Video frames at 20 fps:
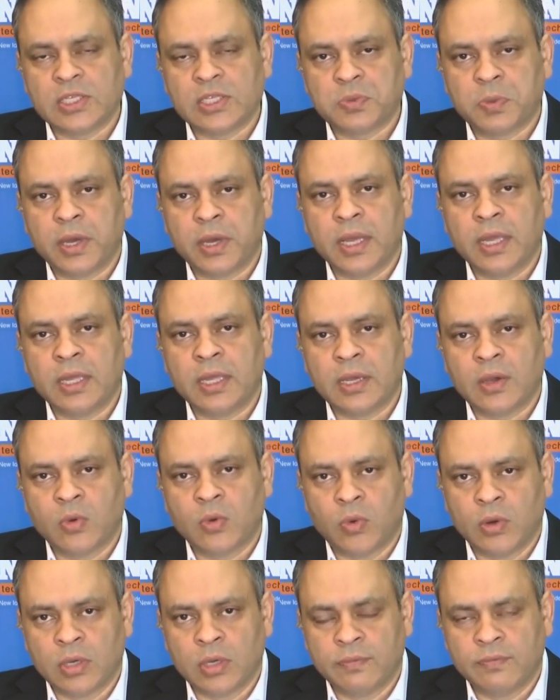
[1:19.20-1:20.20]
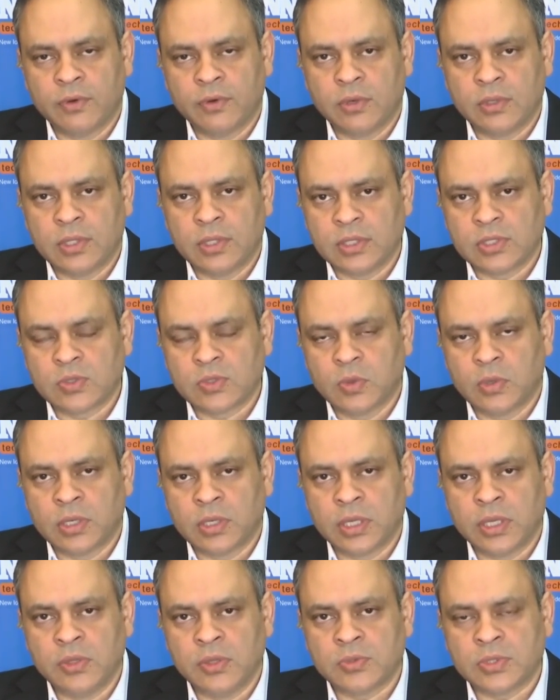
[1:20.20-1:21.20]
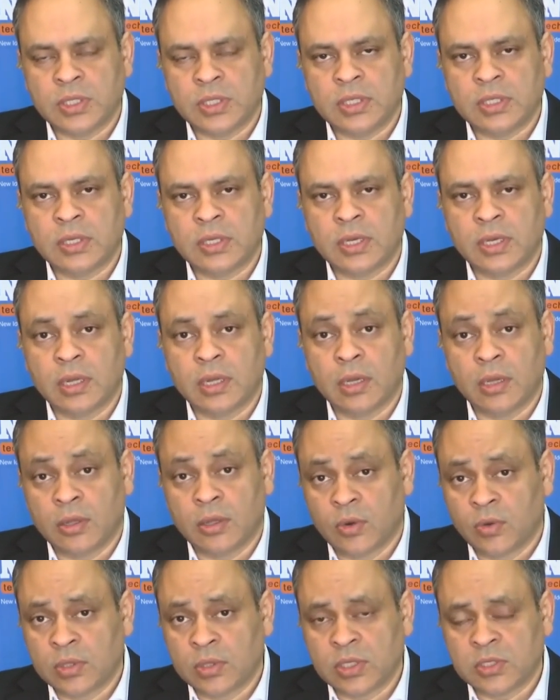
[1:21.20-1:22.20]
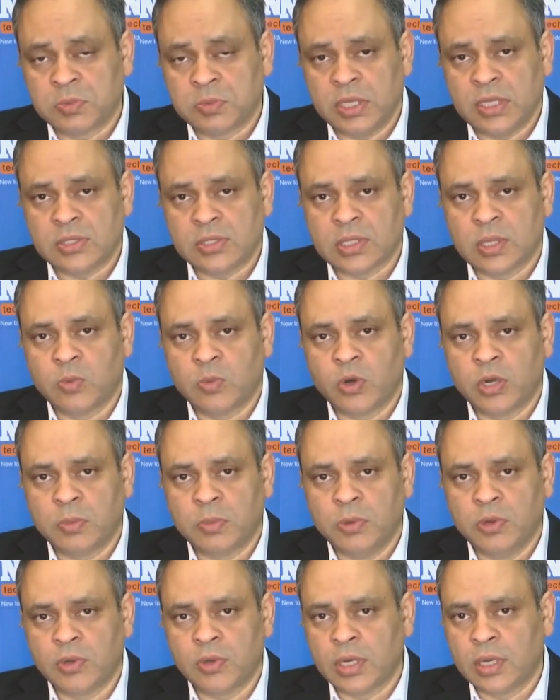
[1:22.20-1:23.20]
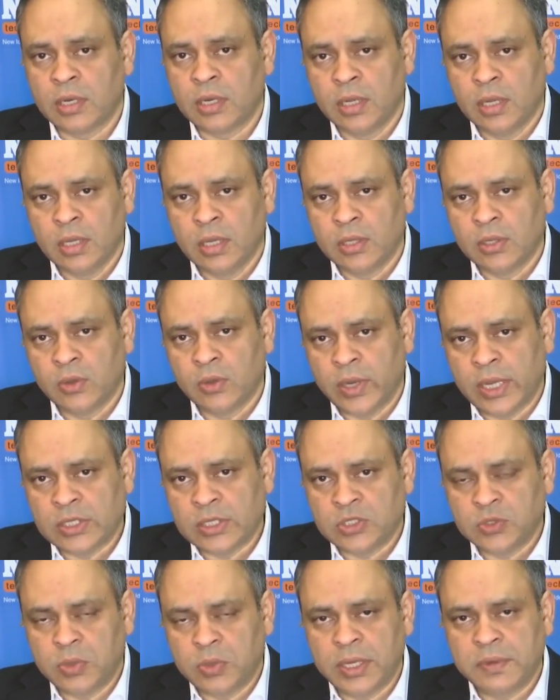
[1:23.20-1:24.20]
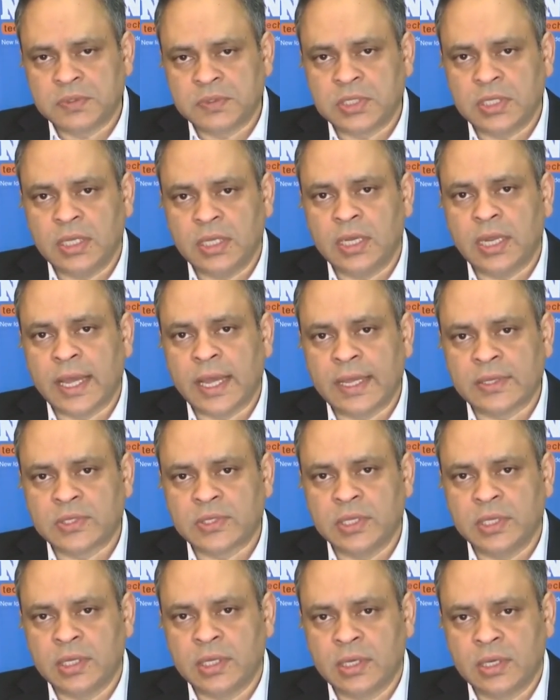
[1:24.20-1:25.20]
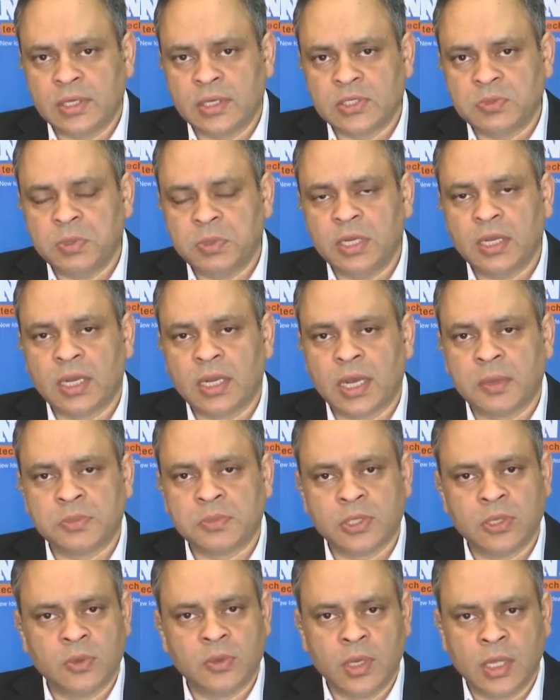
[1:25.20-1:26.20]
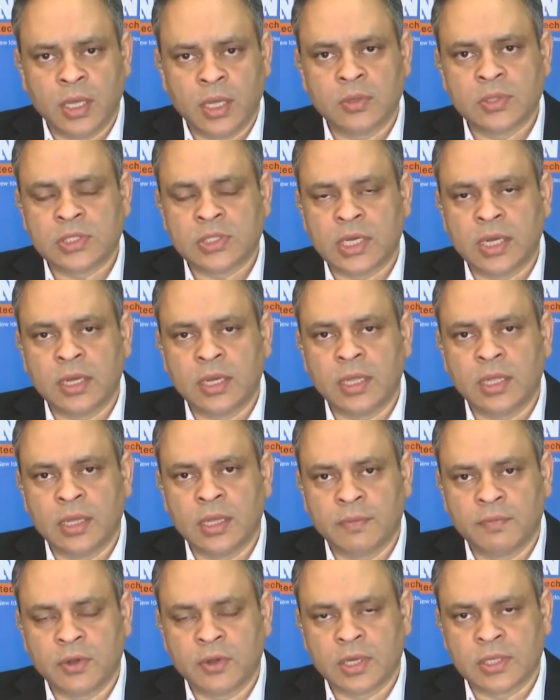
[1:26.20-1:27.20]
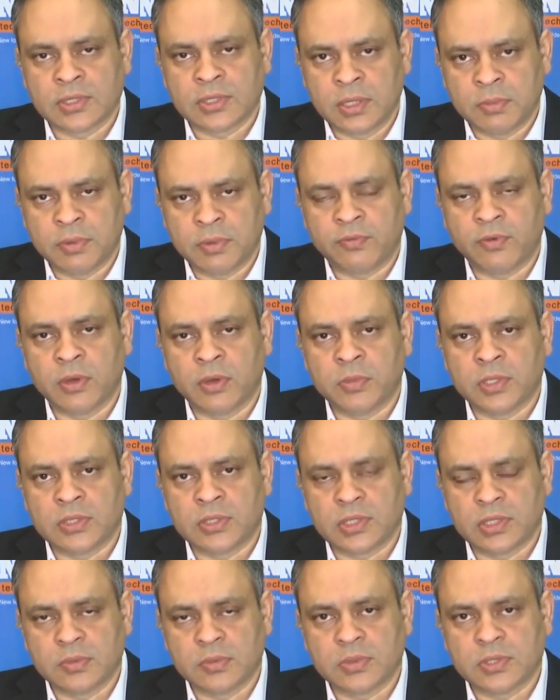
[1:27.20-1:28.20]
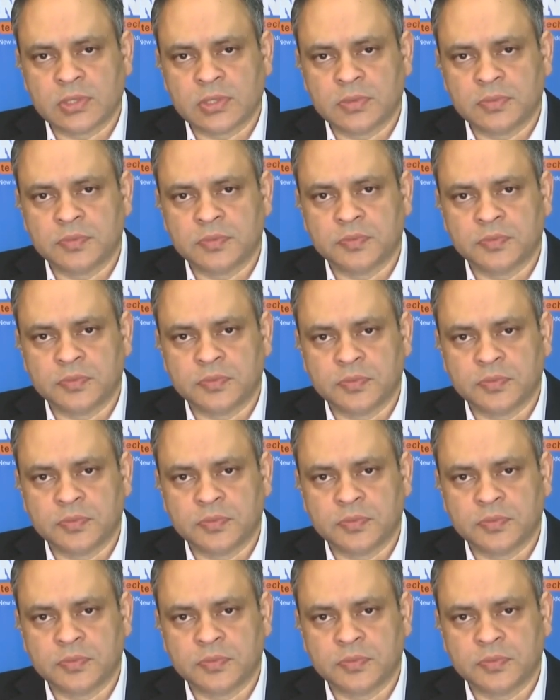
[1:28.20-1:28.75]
That's why quarter four, this quarter, you see growth is being somewhat muted, though as you would have seen as a year, it's been an absolutely outstanding year for us in performance terms.